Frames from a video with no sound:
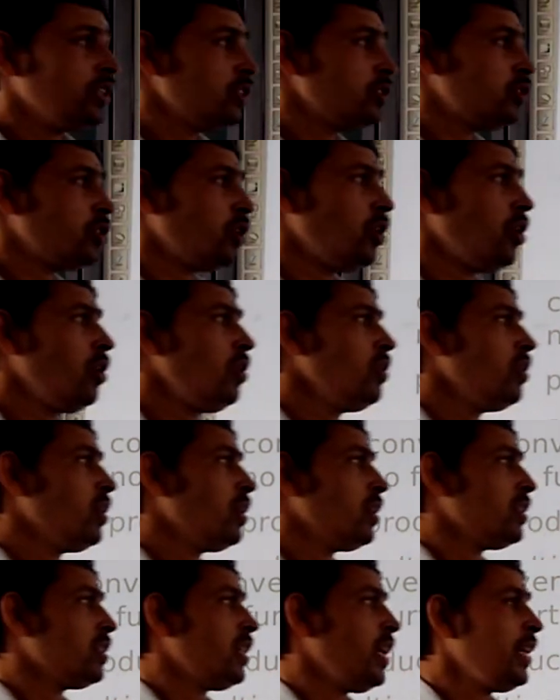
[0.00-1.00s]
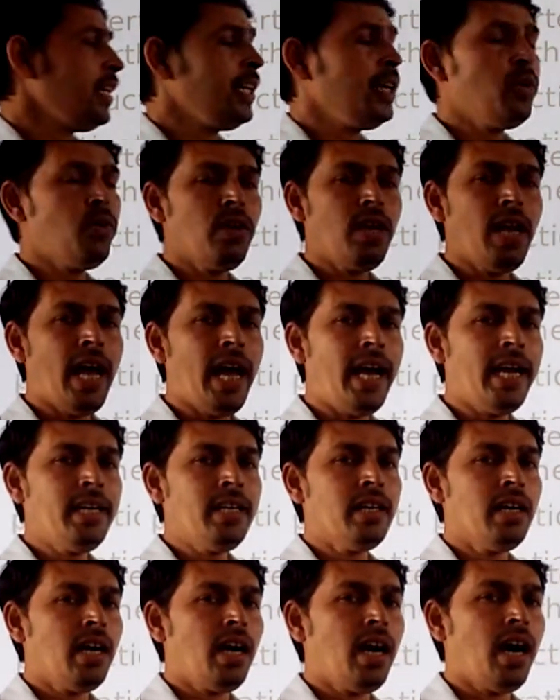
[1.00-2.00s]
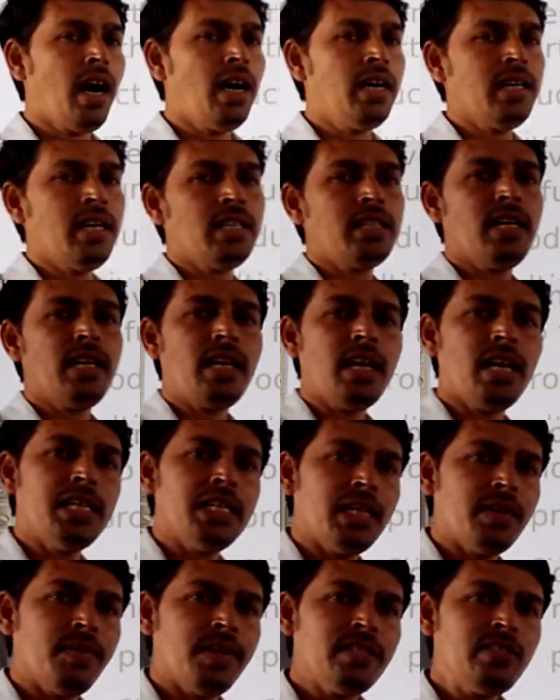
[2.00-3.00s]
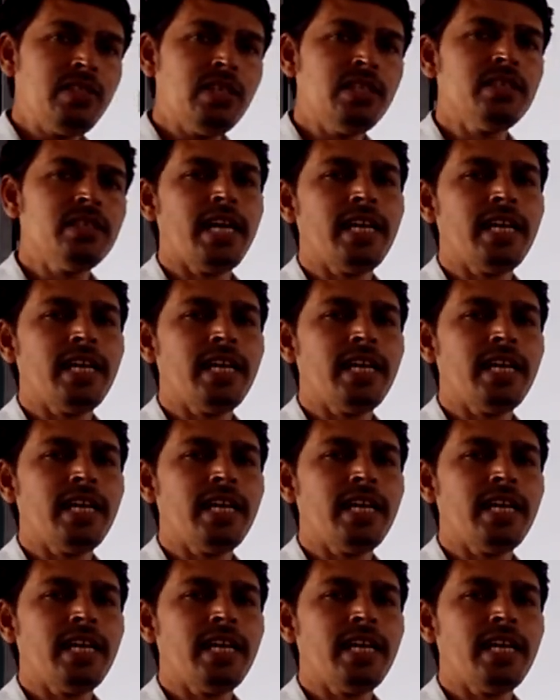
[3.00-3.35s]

So the new land under the cultivation,